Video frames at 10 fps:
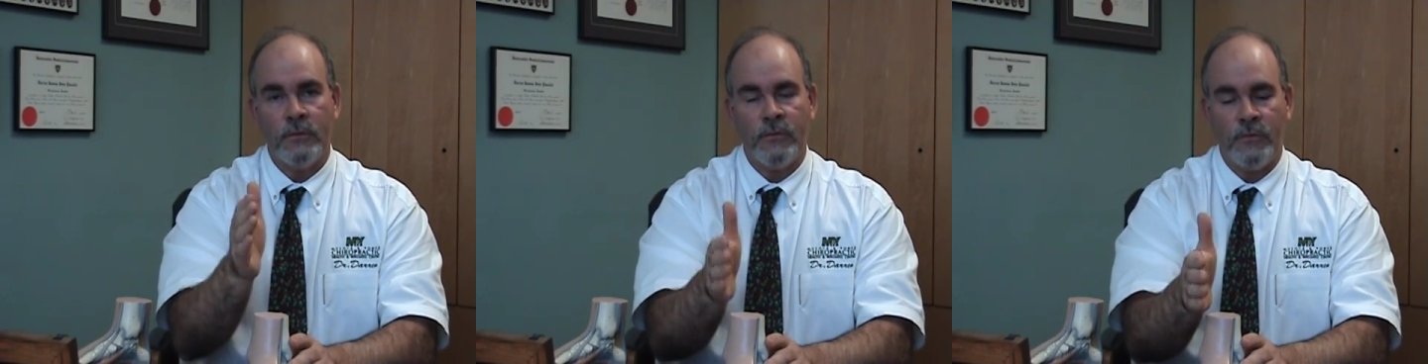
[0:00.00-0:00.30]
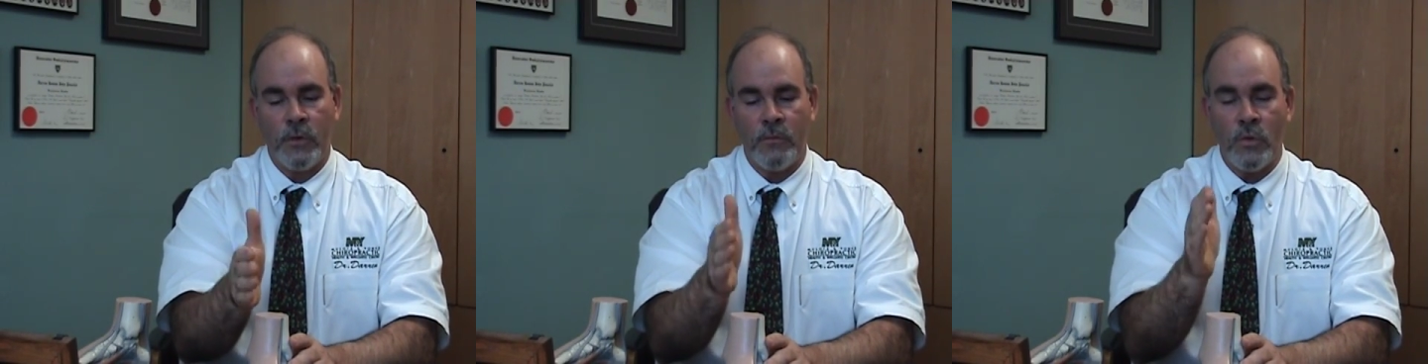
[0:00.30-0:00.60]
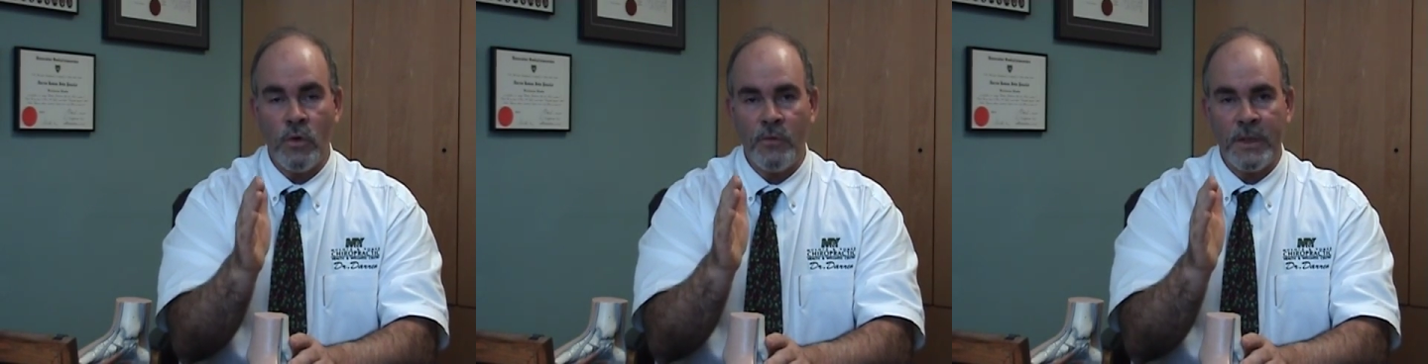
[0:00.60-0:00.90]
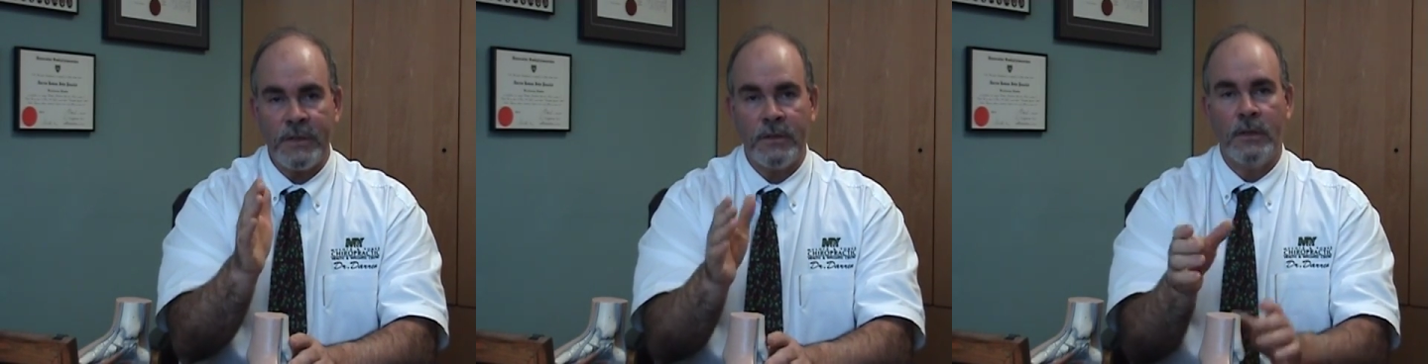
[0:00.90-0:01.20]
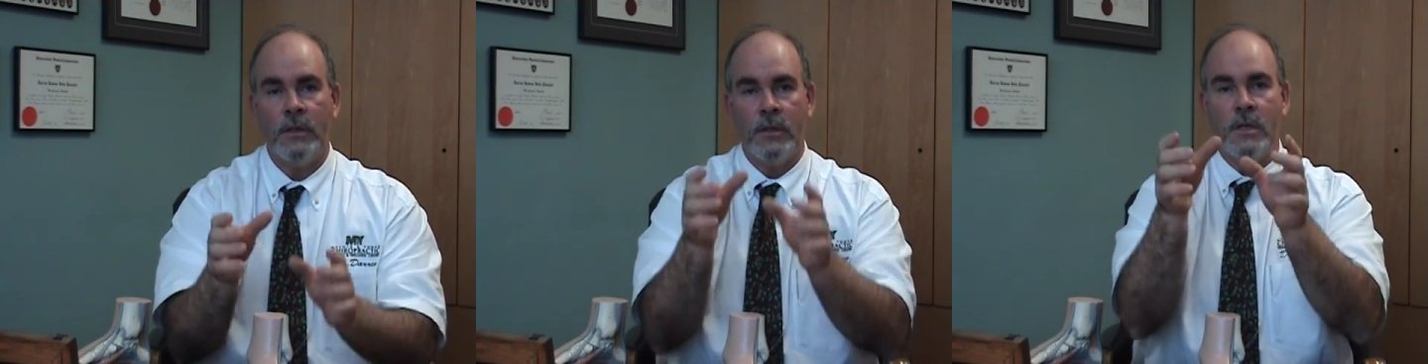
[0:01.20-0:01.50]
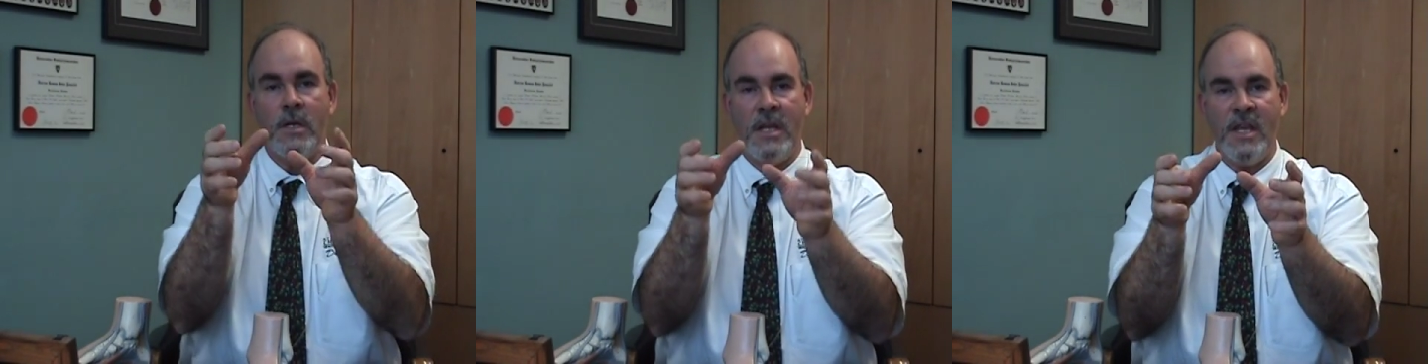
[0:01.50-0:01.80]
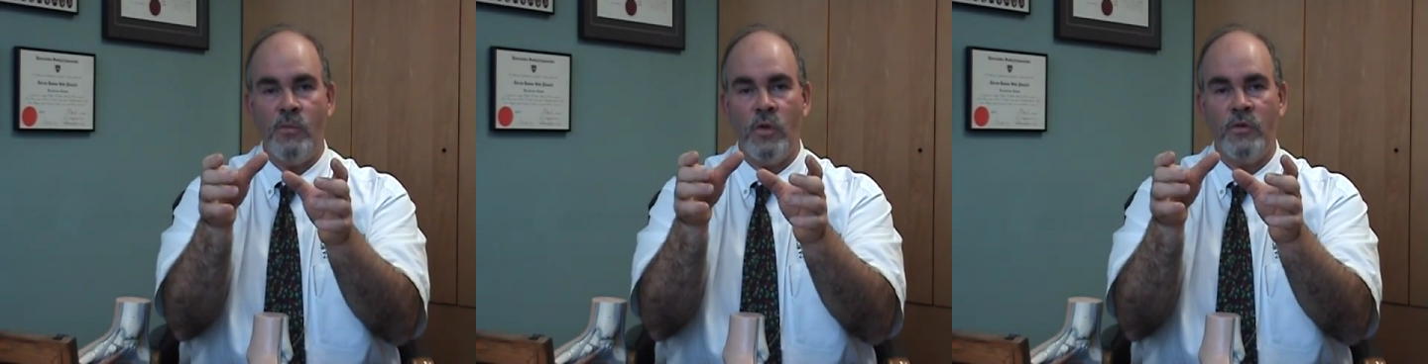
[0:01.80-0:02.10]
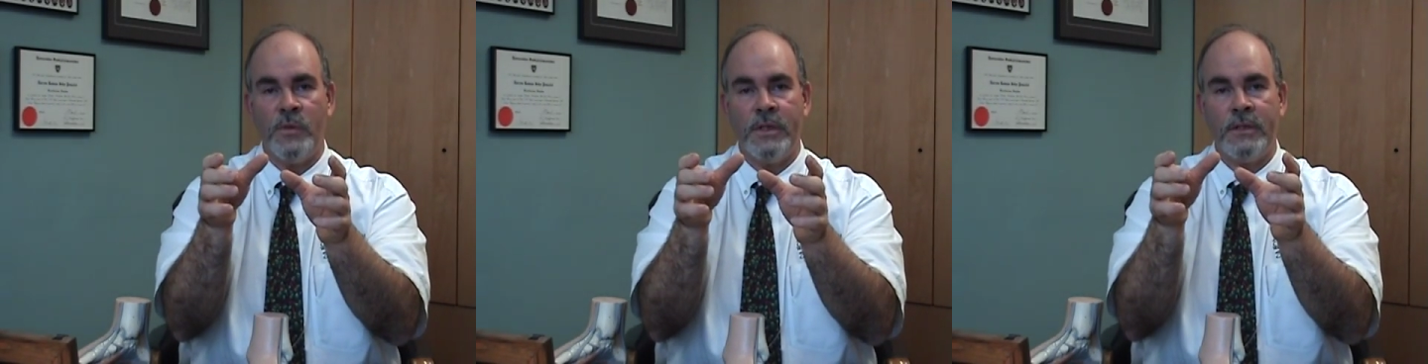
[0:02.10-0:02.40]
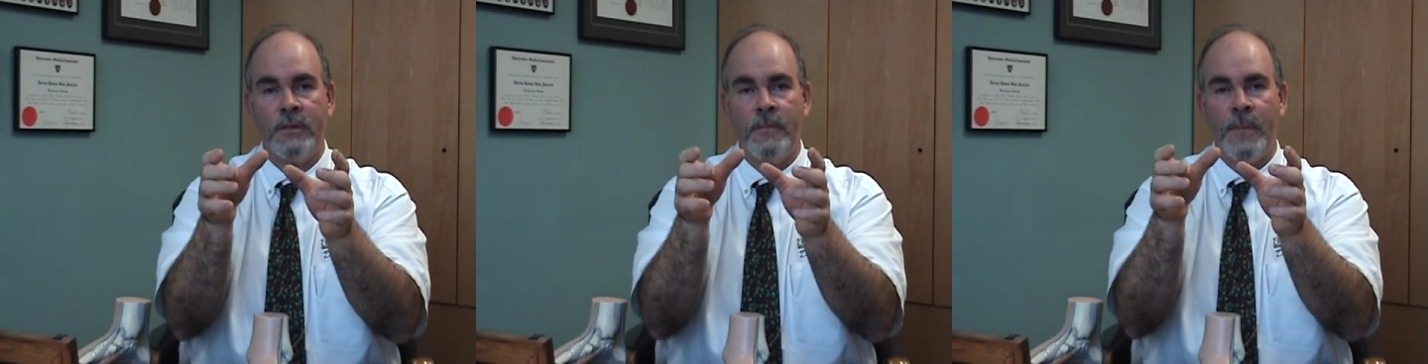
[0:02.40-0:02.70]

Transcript: foot movement, knee movement,